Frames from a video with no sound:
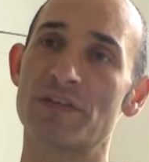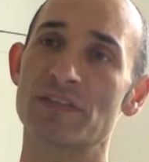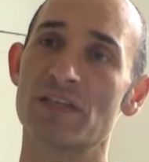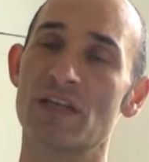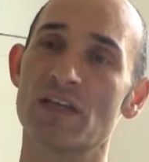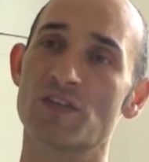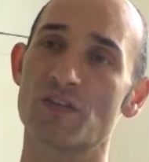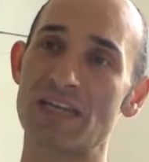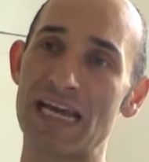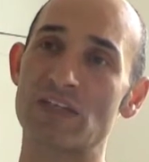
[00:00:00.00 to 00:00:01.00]
is sort
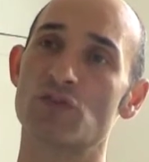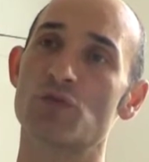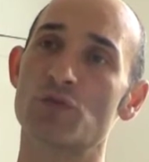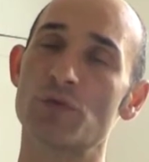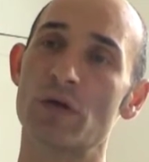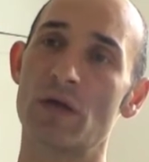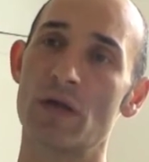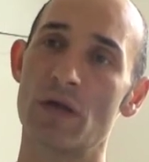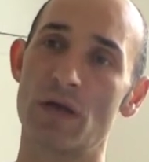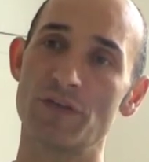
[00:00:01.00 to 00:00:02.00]
of natural,
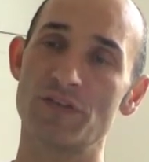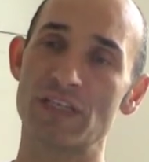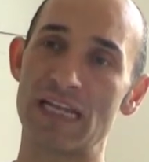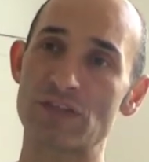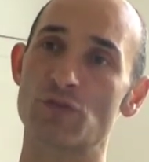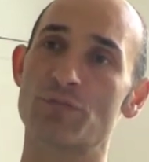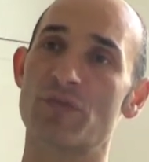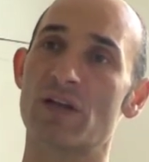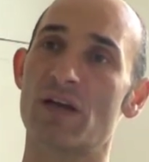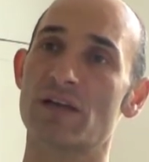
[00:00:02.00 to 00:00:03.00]
using natural
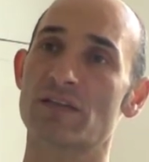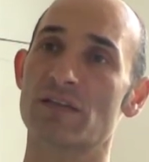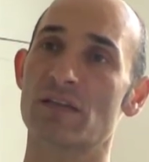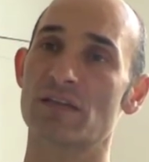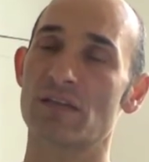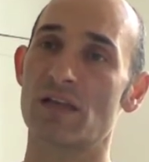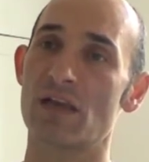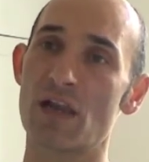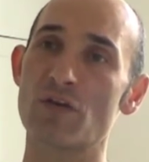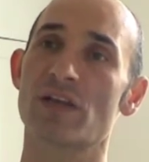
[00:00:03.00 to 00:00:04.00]
products that are
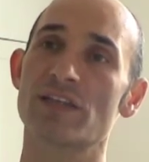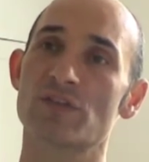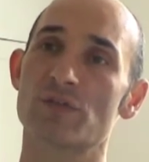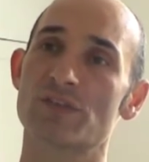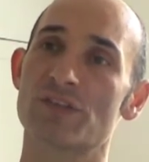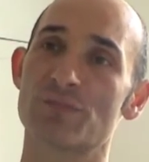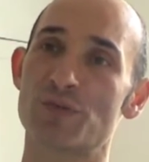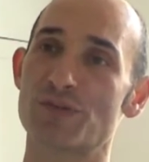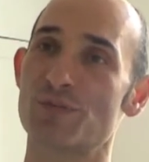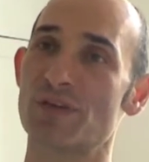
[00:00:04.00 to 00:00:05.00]
locally sourced as
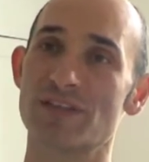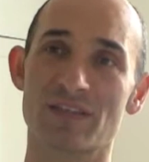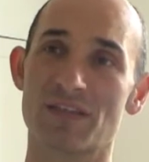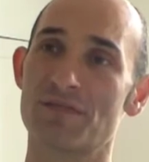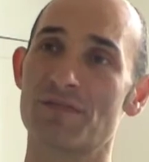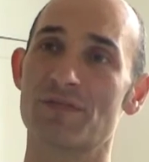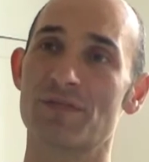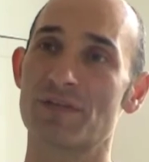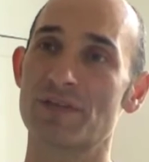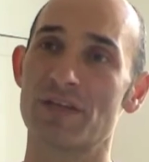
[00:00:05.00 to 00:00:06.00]
possible. It's kind of
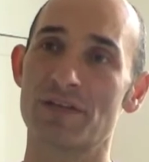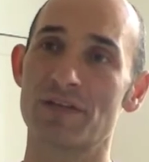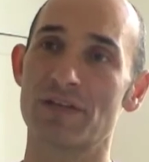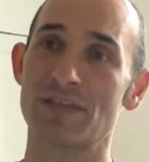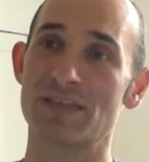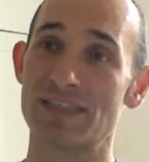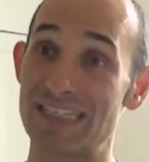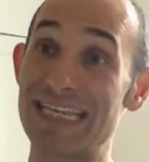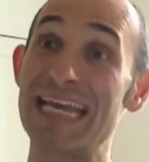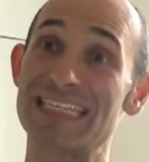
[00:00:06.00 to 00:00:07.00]
it's a
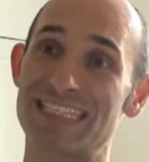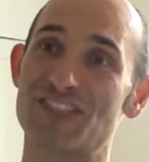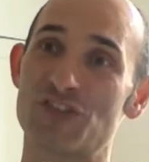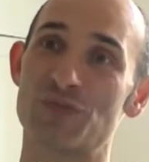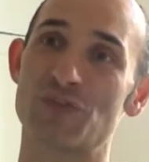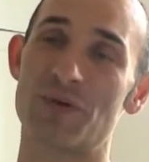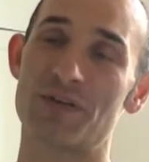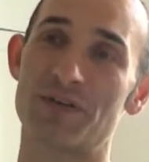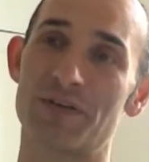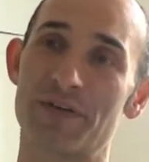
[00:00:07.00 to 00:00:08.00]
taste issue as well.